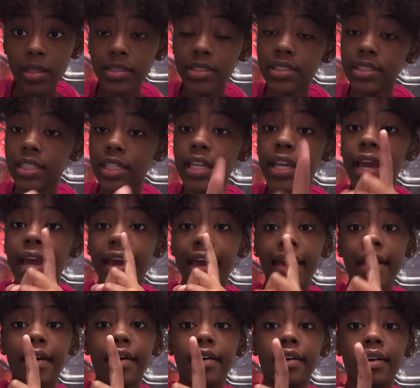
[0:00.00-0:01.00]
she
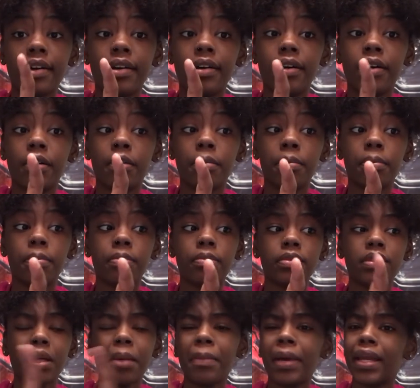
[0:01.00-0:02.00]
had
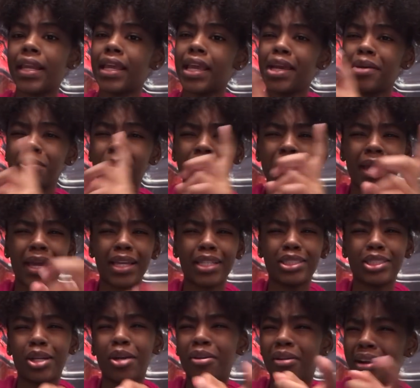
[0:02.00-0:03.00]
somebody had went back and
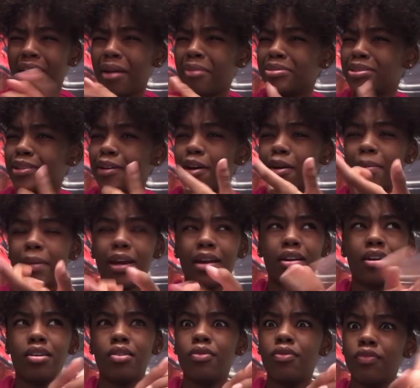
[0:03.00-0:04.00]
told her I was talking about
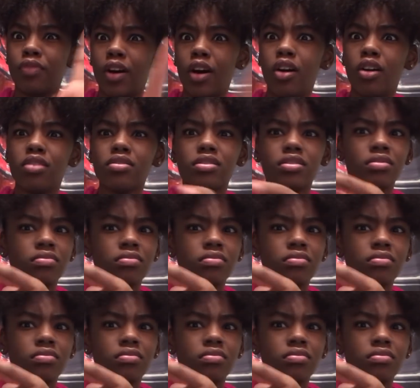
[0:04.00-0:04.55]
her false.